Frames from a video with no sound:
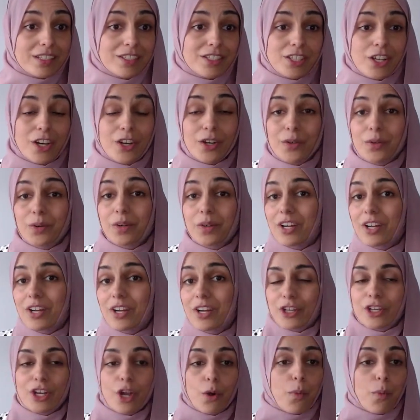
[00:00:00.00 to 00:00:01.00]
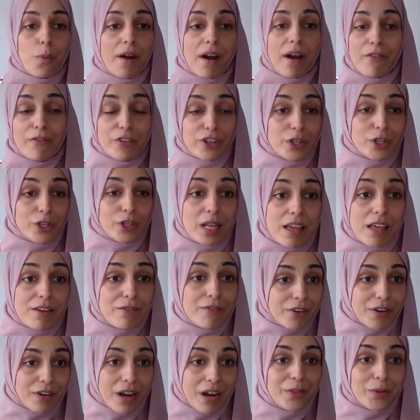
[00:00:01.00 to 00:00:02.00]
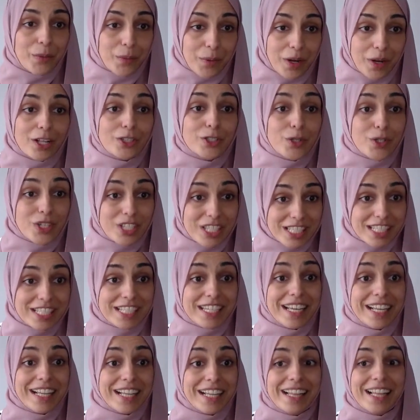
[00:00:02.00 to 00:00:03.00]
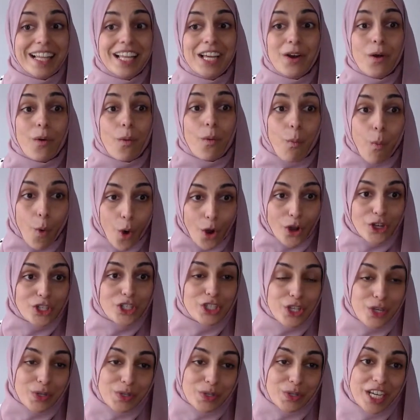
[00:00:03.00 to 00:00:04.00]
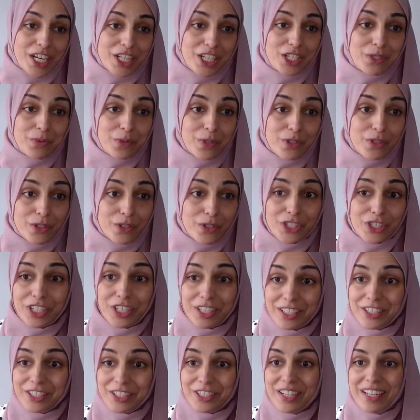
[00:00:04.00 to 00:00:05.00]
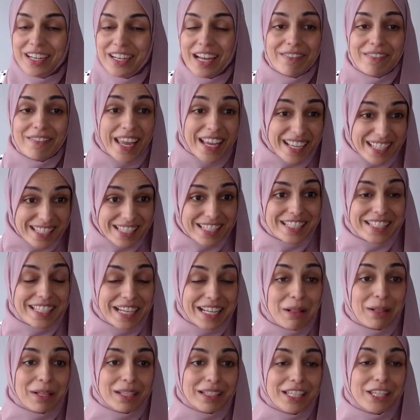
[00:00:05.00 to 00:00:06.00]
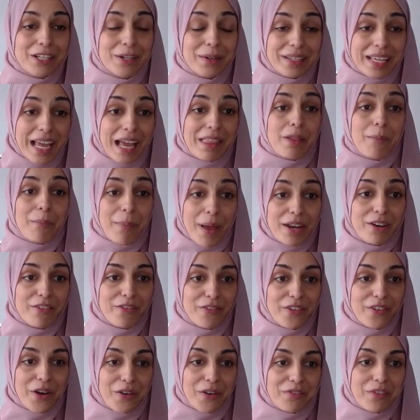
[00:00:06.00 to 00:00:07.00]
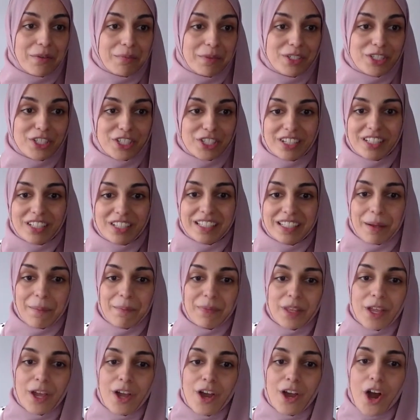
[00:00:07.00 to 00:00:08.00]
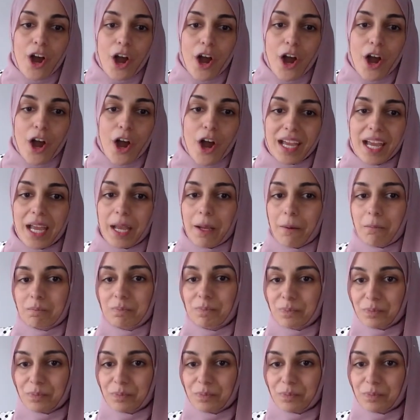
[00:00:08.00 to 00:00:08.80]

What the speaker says: So, wherever you live around the world, you can still watch those sessions with your children and they can still, get the benefit of them, inshallah. Okay.